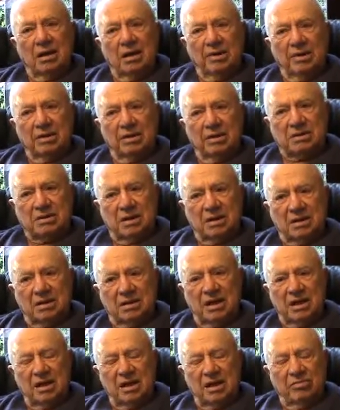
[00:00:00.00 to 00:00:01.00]
About
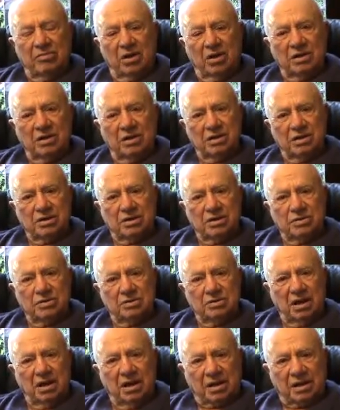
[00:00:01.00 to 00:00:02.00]
10 birds and
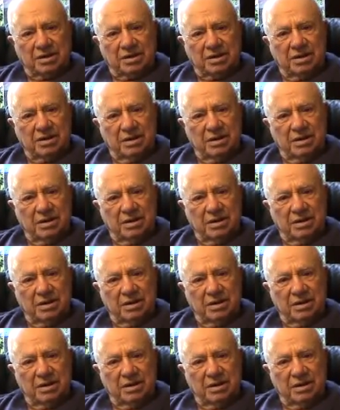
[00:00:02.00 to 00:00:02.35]
2 ducks.